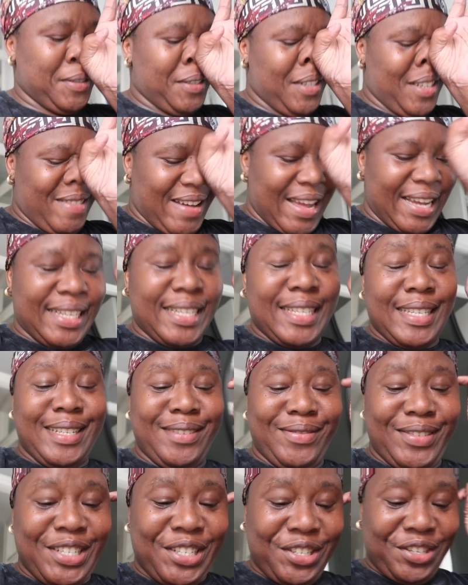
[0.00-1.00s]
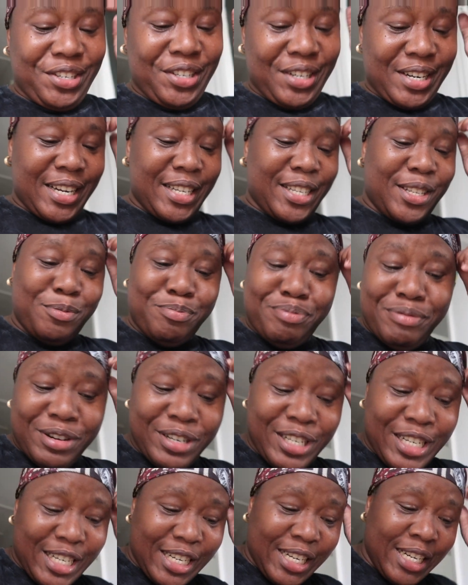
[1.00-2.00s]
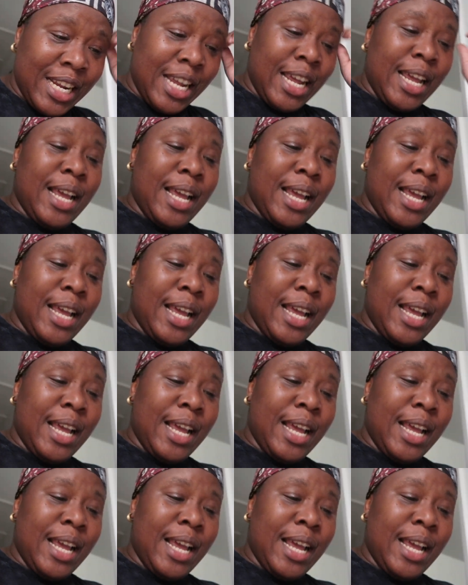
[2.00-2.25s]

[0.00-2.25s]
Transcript: Alright, let me show you guys the project.